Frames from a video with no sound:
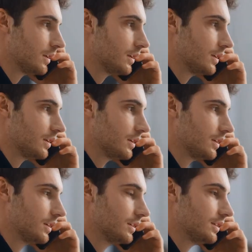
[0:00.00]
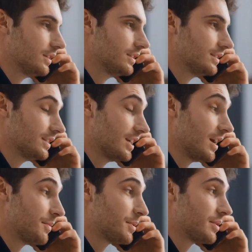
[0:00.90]
levels for
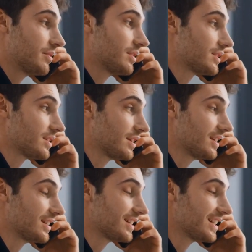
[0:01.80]
gold and silver at the moment?